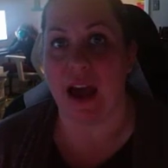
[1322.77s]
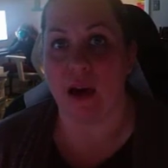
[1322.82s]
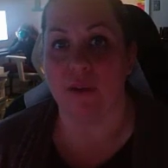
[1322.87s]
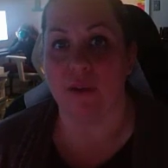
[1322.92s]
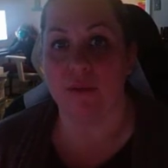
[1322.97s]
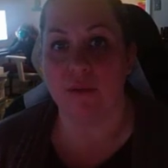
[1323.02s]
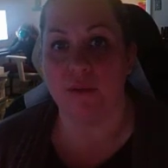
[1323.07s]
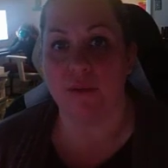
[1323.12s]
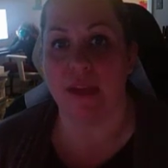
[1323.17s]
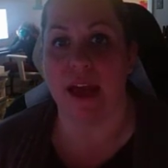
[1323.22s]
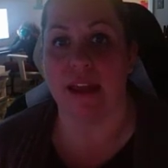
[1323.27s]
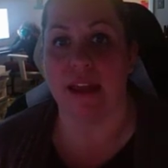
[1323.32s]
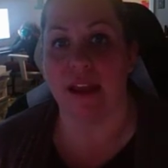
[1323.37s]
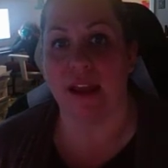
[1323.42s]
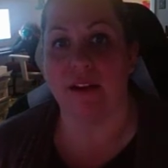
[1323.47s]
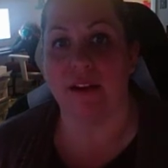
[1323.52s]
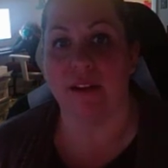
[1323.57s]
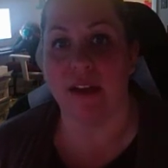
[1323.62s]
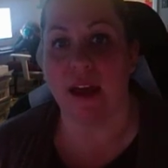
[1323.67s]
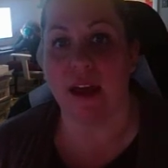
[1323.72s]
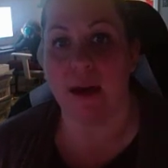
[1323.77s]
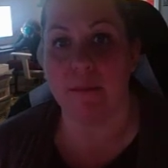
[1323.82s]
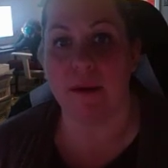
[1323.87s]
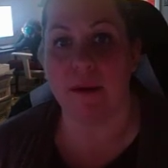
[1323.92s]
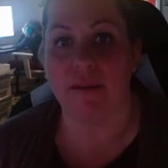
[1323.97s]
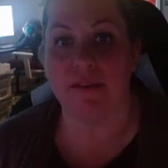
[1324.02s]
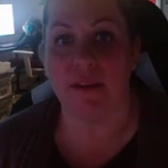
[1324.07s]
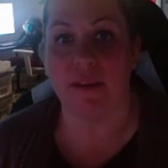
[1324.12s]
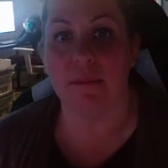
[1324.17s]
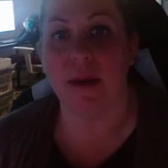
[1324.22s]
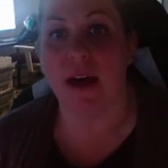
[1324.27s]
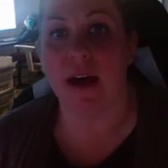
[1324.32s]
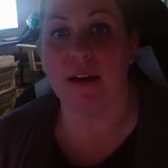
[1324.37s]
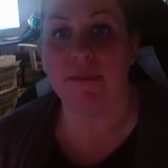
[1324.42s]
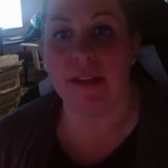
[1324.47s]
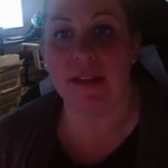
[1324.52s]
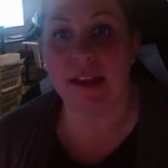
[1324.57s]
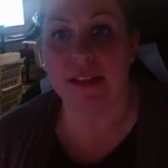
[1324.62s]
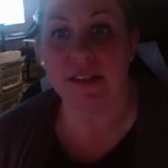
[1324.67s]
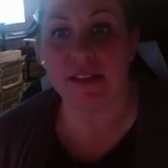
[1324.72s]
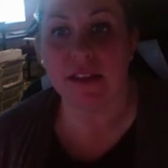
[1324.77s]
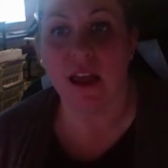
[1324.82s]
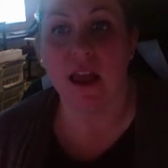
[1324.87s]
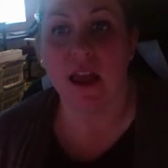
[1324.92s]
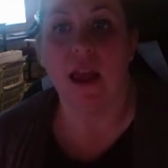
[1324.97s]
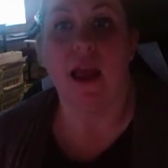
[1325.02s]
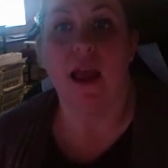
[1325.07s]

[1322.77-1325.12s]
out through that area above the pelvis.